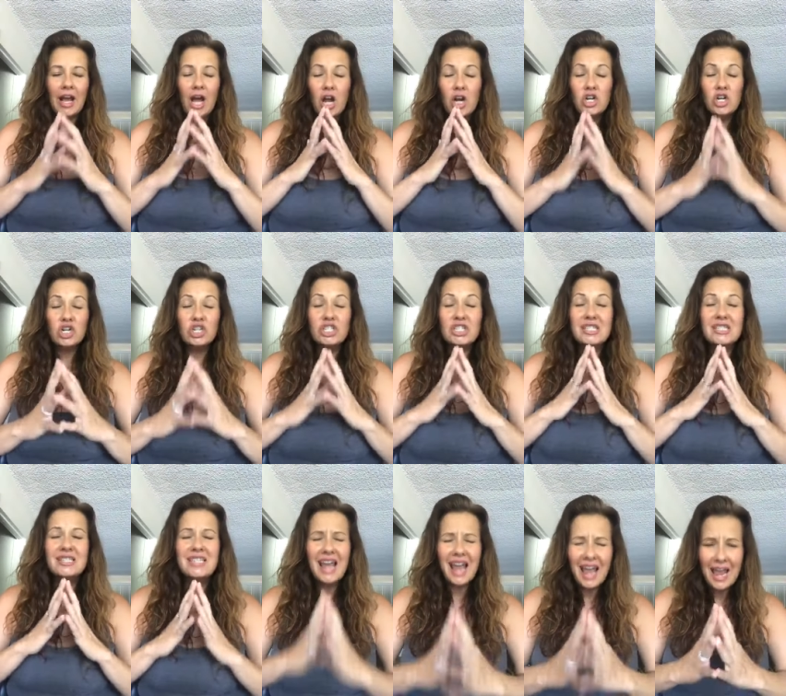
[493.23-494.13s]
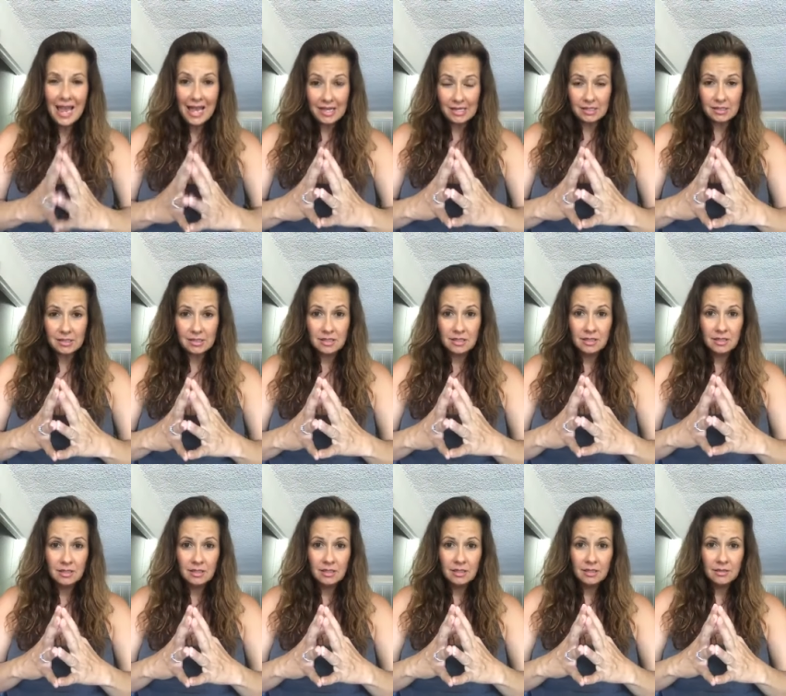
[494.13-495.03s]
understand
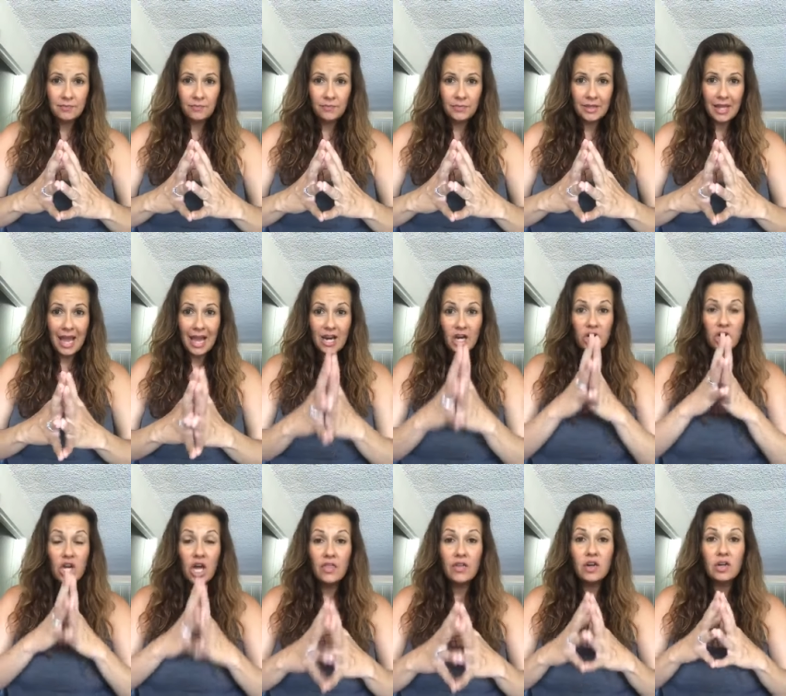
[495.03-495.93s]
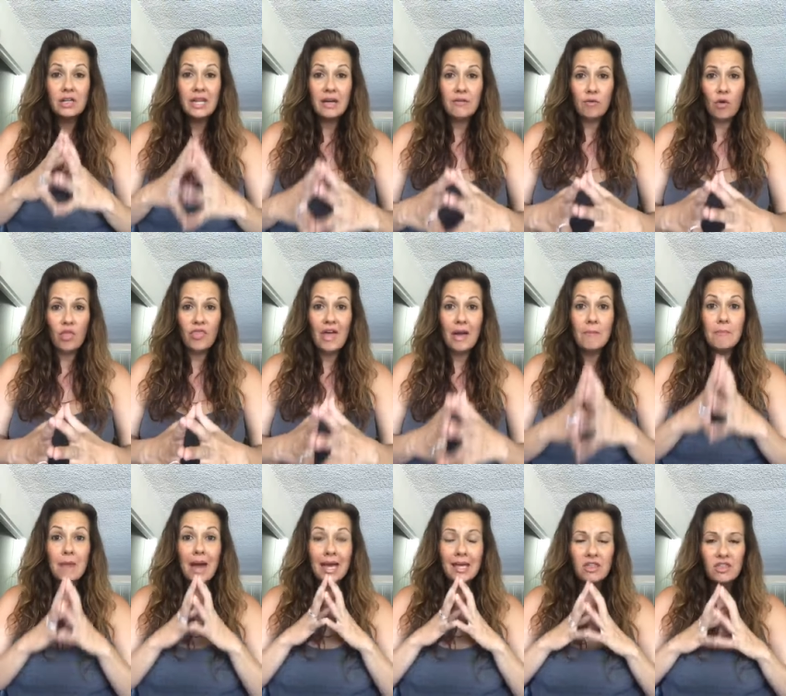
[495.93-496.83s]
at another level that
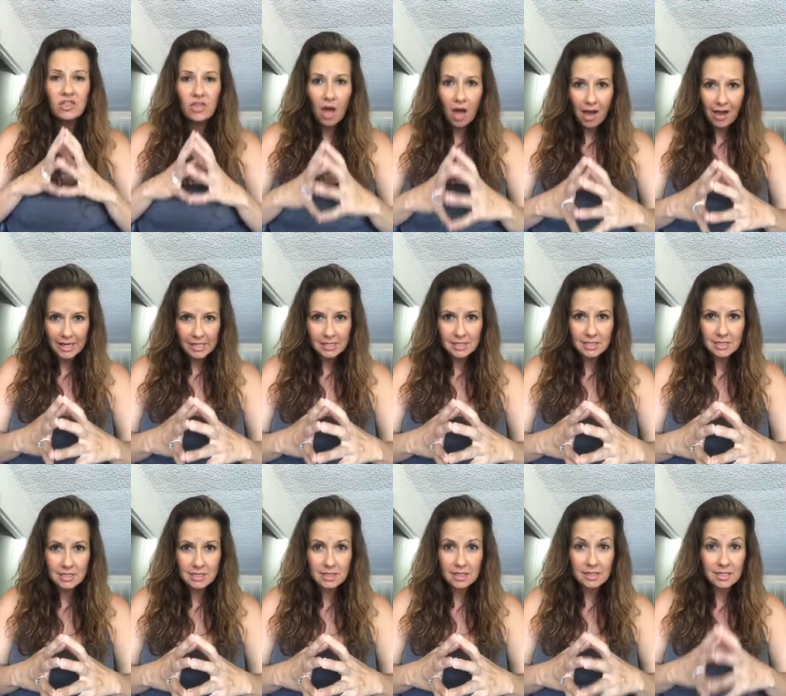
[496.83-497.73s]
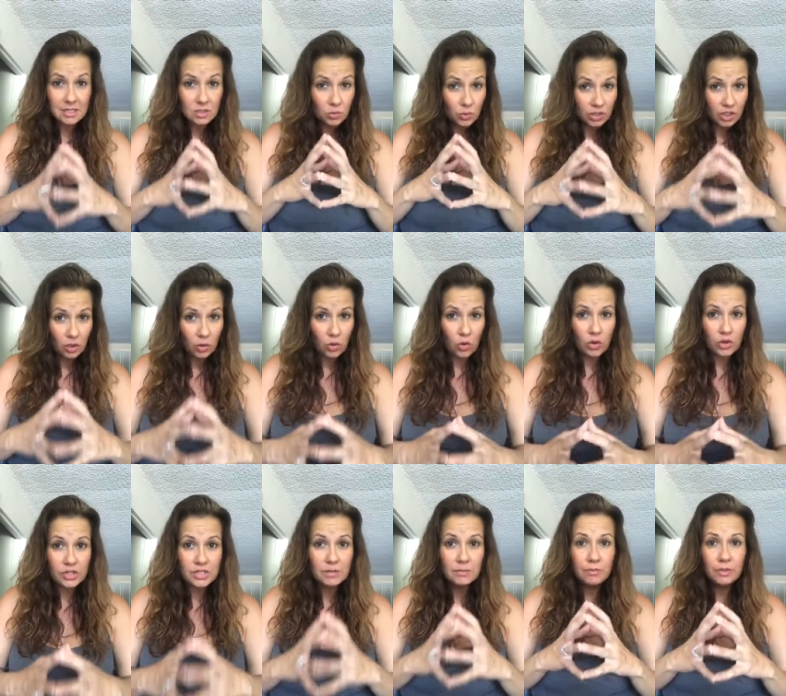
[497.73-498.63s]
my thoughts, and this is what the
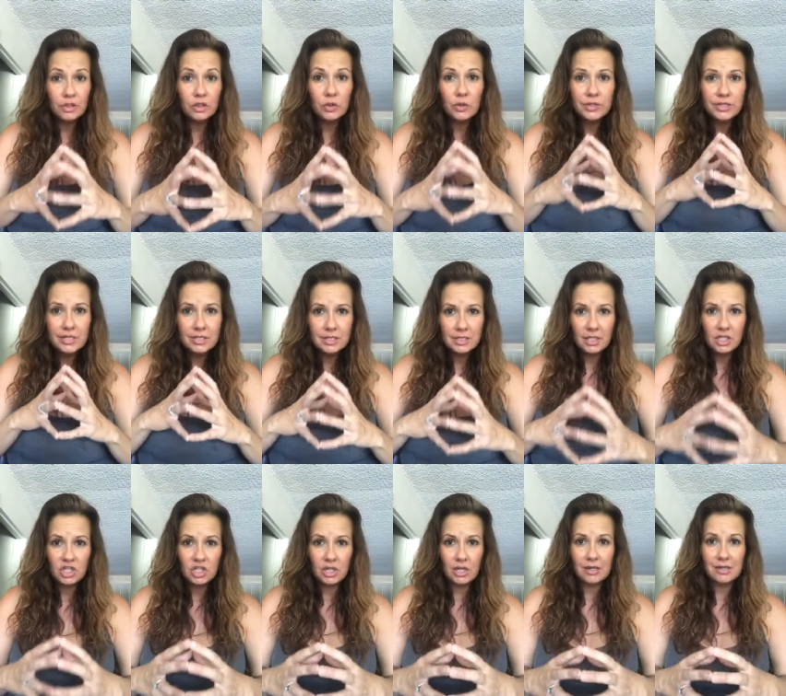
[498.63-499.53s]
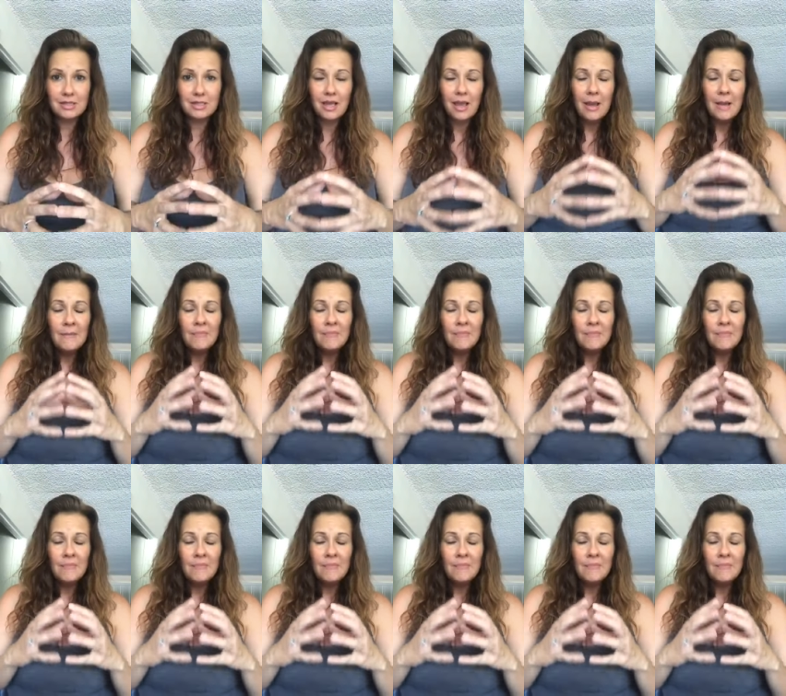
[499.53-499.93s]
Course in Miracles is teaching us,